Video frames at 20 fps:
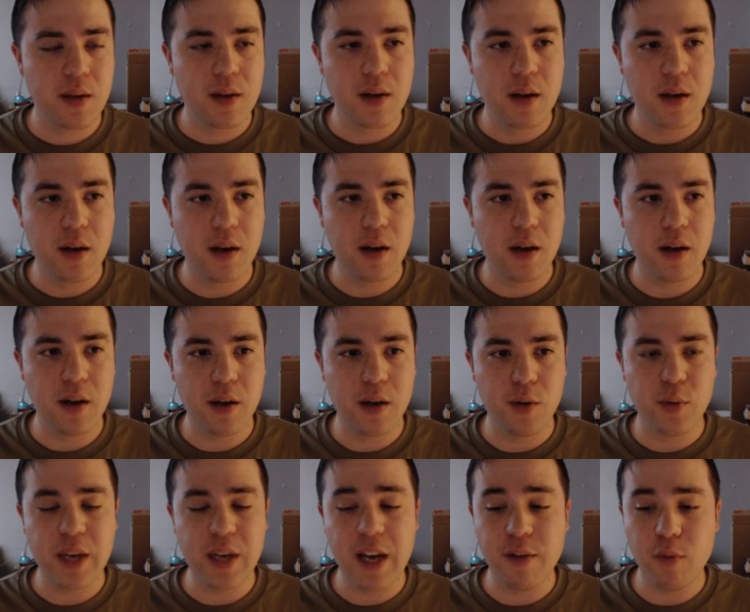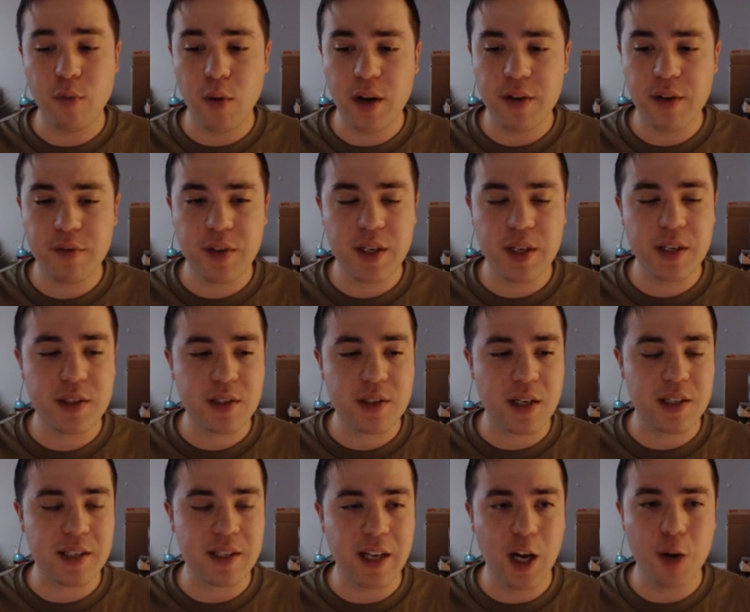We have one of these
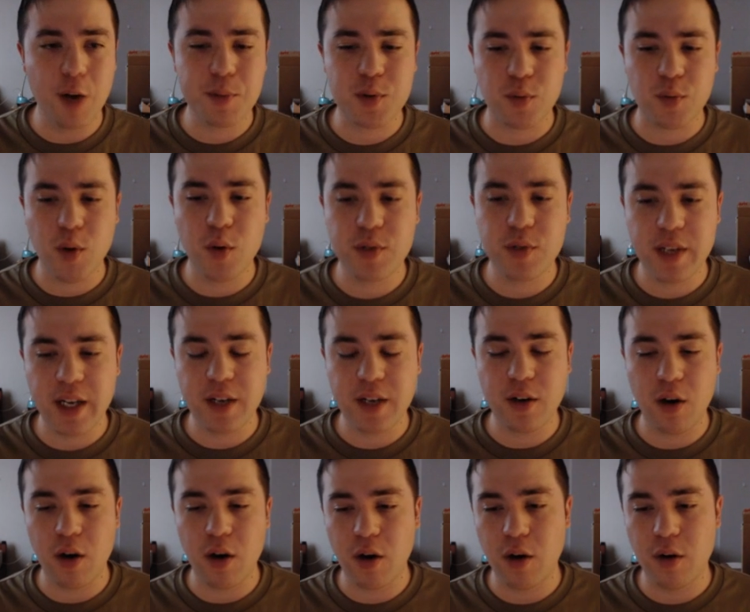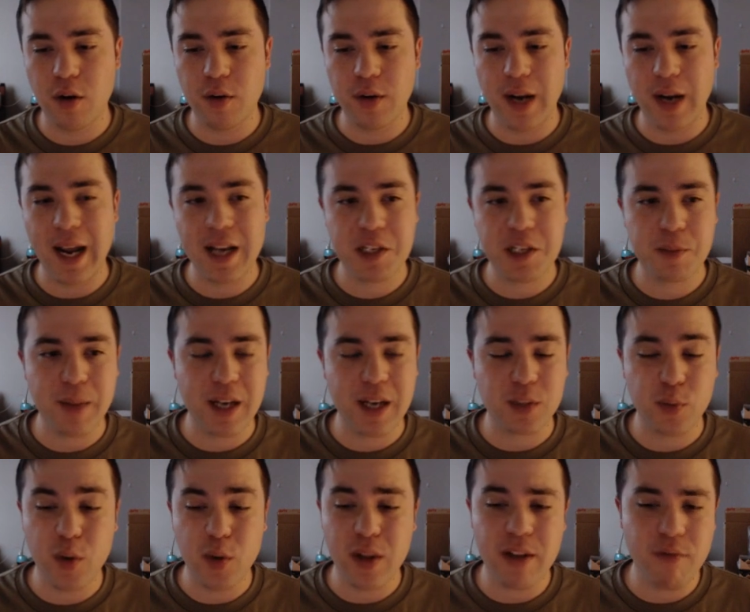because it helps rotate our aspect.
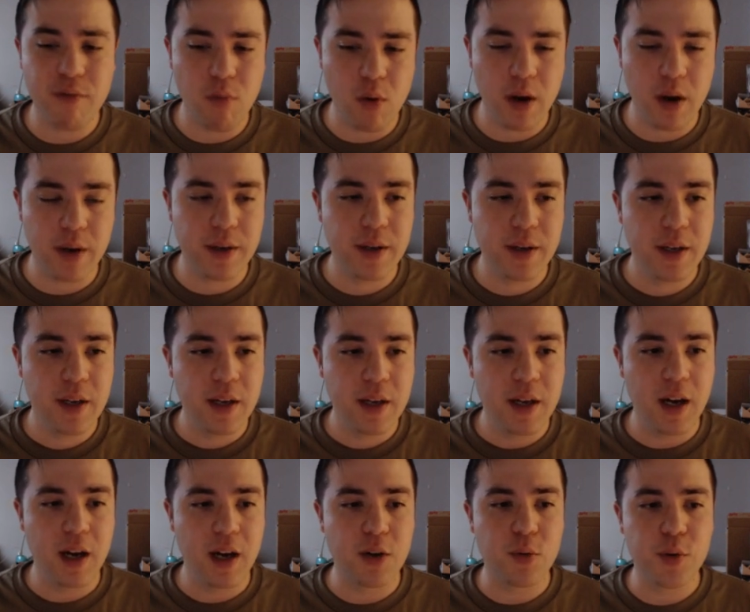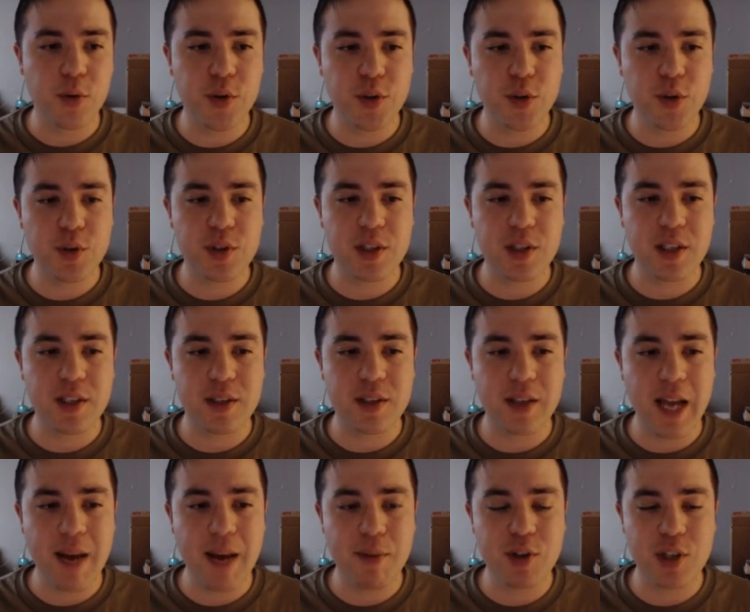We only have one. Reduce the
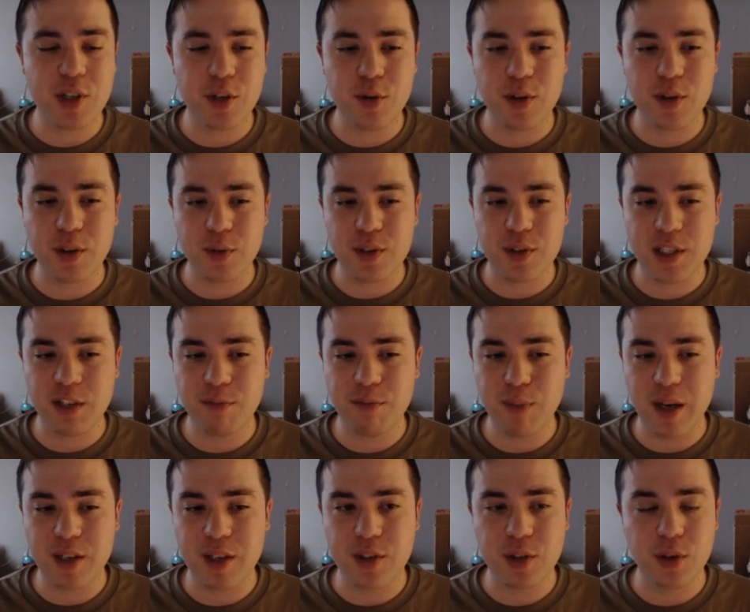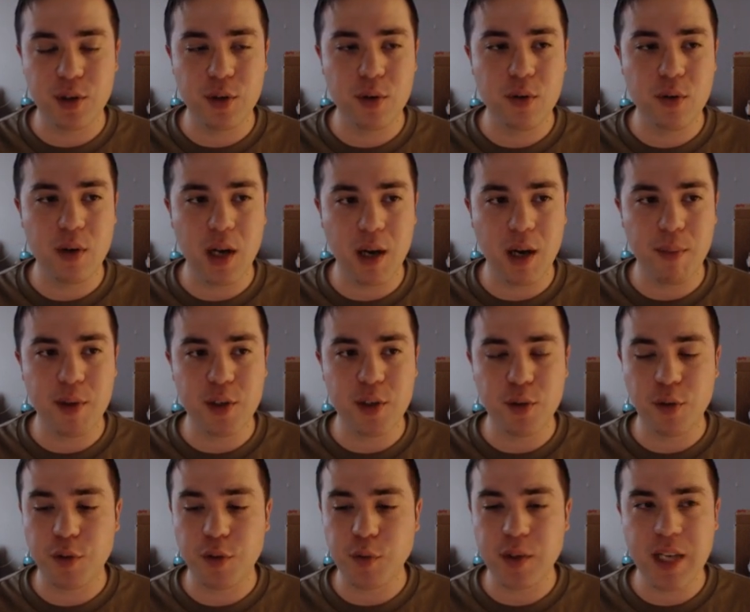damage that you can receive by 2, but do
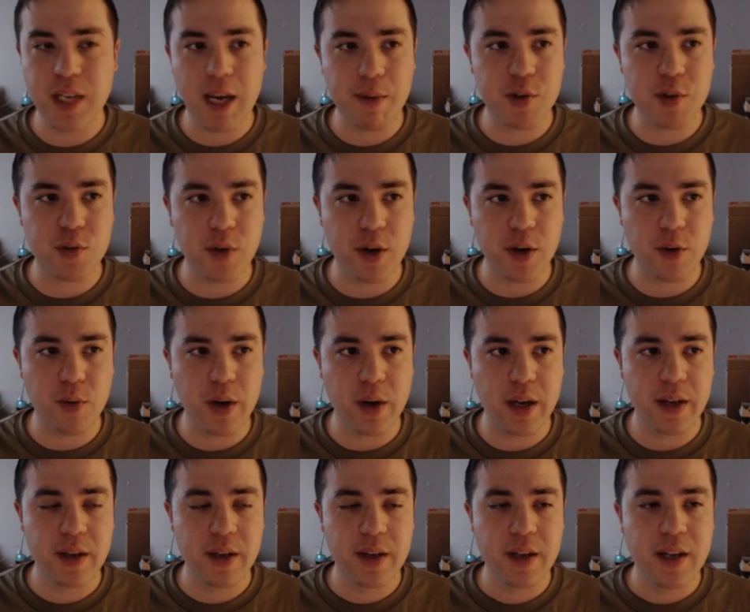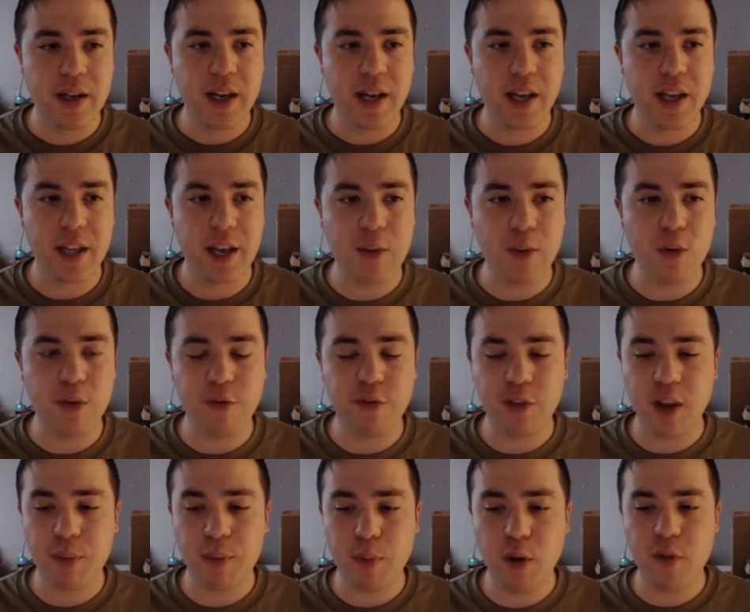3 damage right away. And that will
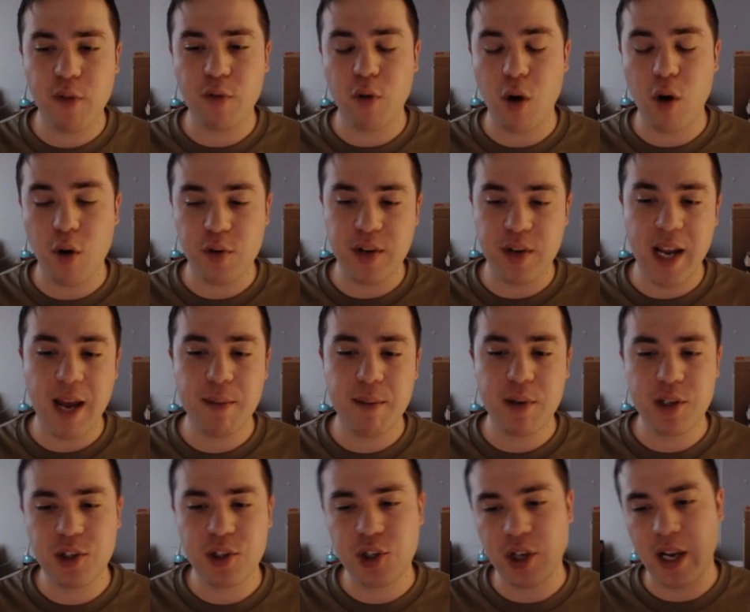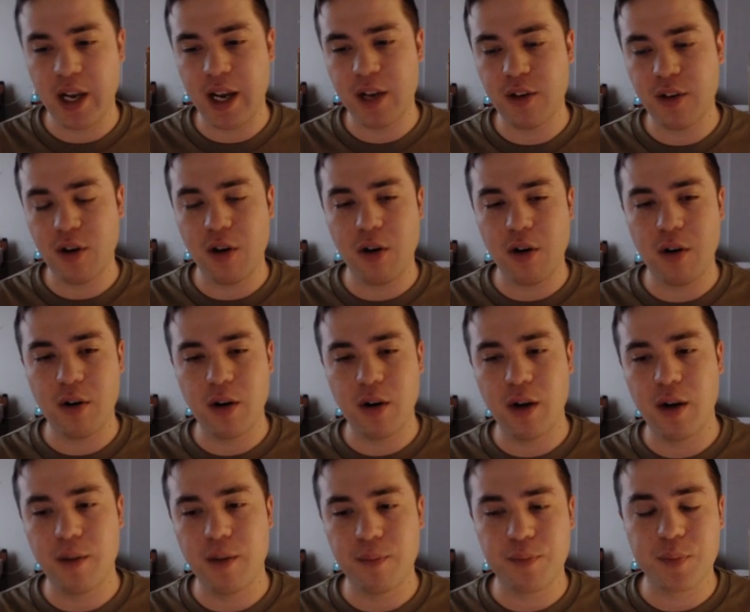flip over our damage and
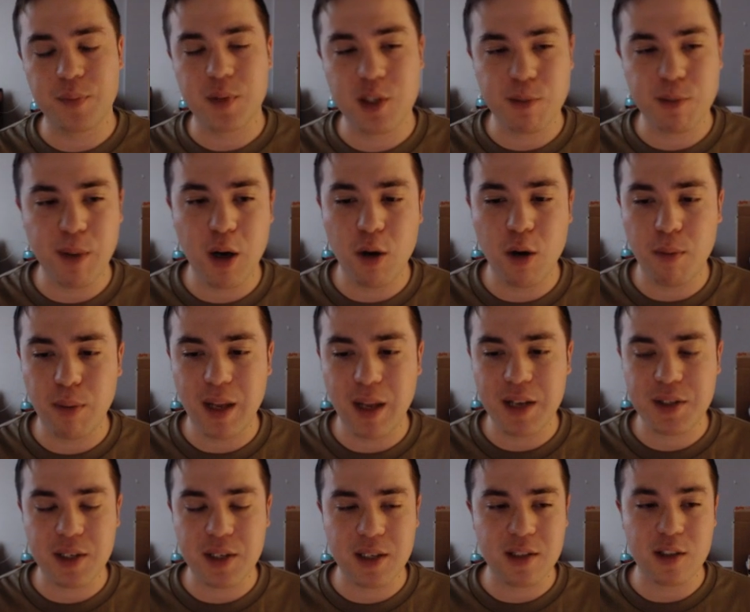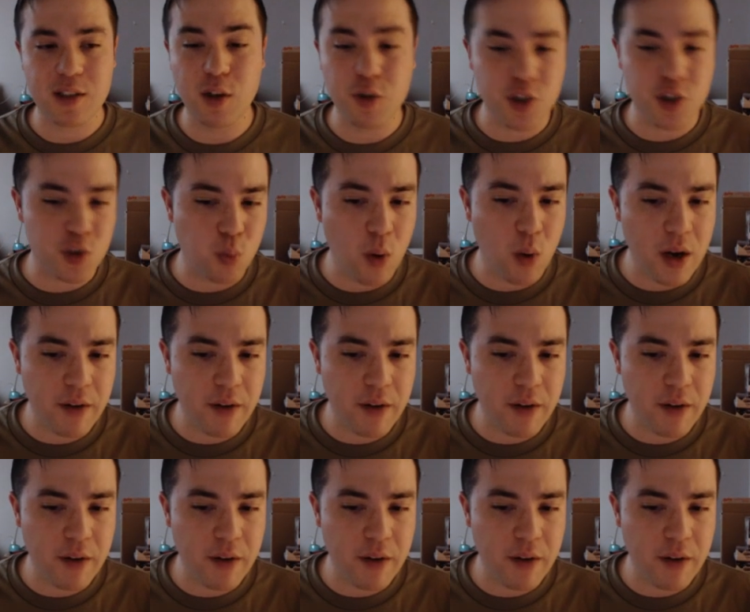our spell blessings. No, just one of